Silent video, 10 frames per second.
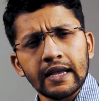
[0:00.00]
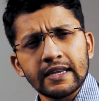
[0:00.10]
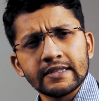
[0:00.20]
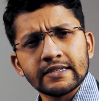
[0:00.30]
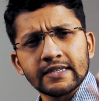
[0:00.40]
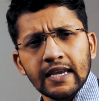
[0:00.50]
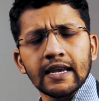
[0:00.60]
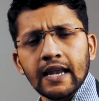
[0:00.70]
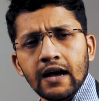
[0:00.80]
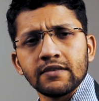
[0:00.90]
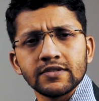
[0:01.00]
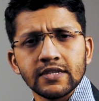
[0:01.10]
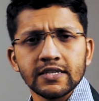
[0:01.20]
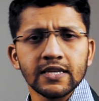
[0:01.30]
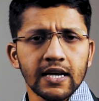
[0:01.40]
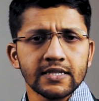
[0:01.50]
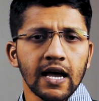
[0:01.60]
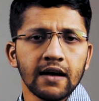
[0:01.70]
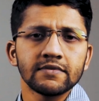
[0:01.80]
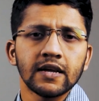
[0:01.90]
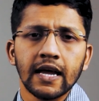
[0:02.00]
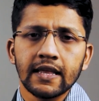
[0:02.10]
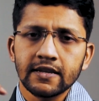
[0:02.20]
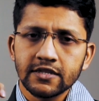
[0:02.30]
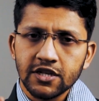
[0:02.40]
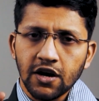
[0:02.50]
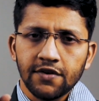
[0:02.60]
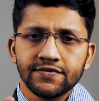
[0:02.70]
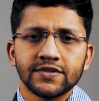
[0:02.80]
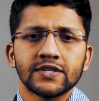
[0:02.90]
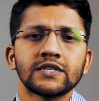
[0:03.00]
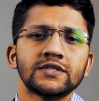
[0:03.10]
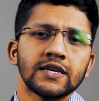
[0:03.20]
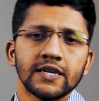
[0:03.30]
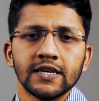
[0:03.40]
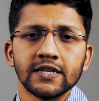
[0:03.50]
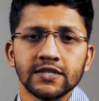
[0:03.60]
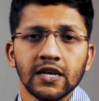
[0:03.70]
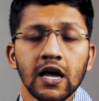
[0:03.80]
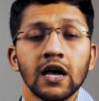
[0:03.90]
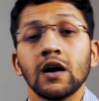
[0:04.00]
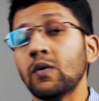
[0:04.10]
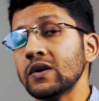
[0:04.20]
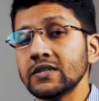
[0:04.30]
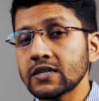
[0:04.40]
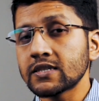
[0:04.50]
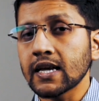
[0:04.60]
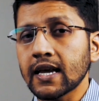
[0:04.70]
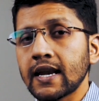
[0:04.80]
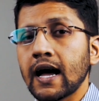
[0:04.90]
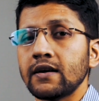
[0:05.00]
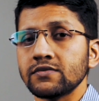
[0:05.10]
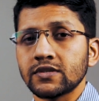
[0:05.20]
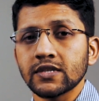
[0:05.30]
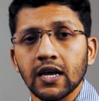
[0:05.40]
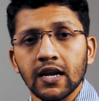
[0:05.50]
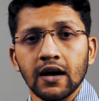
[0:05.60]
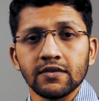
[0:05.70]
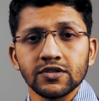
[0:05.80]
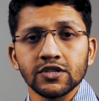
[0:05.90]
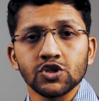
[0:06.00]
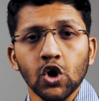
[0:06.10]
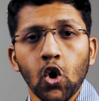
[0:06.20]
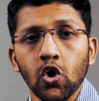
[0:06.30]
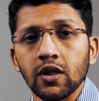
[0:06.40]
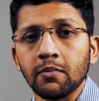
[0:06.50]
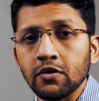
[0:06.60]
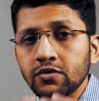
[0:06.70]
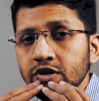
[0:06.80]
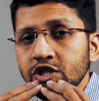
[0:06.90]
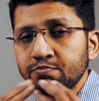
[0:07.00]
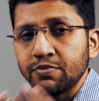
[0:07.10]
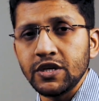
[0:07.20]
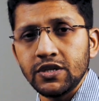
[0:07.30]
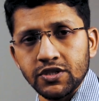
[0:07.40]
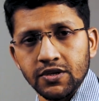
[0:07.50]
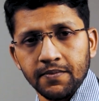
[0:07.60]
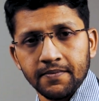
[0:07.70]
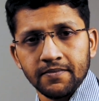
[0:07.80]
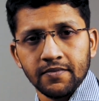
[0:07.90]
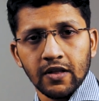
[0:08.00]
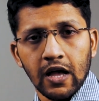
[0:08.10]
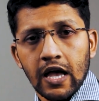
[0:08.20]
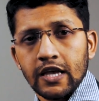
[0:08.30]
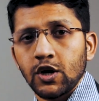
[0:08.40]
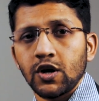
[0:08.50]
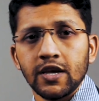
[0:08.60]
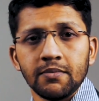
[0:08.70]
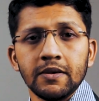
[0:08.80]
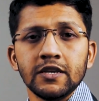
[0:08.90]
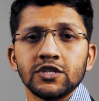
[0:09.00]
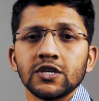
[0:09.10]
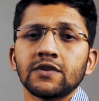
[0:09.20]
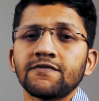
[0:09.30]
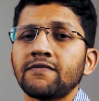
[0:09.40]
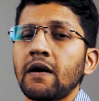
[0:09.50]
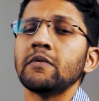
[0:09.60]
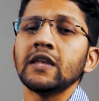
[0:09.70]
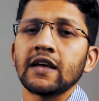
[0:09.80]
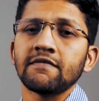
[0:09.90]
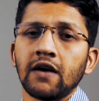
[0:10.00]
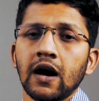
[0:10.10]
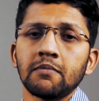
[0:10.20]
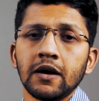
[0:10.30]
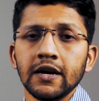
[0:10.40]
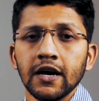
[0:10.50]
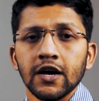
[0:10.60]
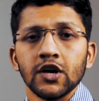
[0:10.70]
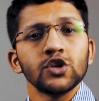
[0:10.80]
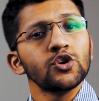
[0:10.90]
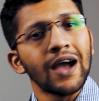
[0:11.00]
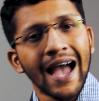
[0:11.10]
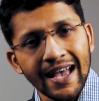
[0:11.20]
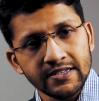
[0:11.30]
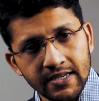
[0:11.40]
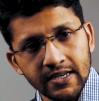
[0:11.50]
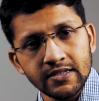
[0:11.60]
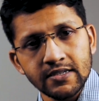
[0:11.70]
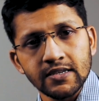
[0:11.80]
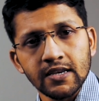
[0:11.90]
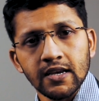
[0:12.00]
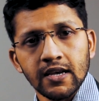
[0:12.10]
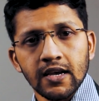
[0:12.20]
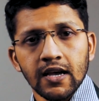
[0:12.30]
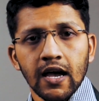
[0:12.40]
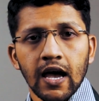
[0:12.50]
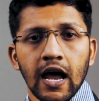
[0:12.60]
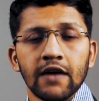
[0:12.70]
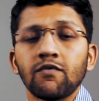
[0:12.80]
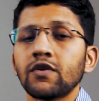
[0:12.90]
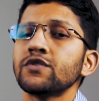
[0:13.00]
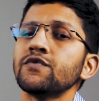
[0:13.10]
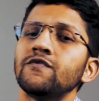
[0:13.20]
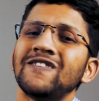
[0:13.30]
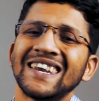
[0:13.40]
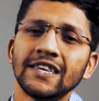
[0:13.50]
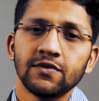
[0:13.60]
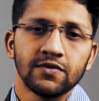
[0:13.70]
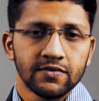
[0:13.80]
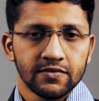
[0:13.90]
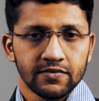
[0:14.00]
In the second house, these guys have the energy of Sagittarius. What is the second house? Second house is all about your speech, your immediate family environment, your assets, and what you value.